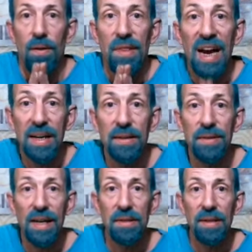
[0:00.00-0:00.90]
That is
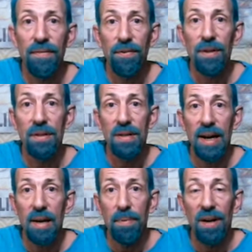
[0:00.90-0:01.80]
a different
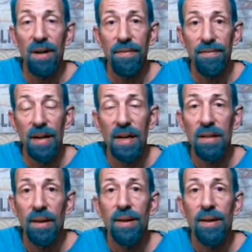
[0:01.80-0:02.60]
type of faith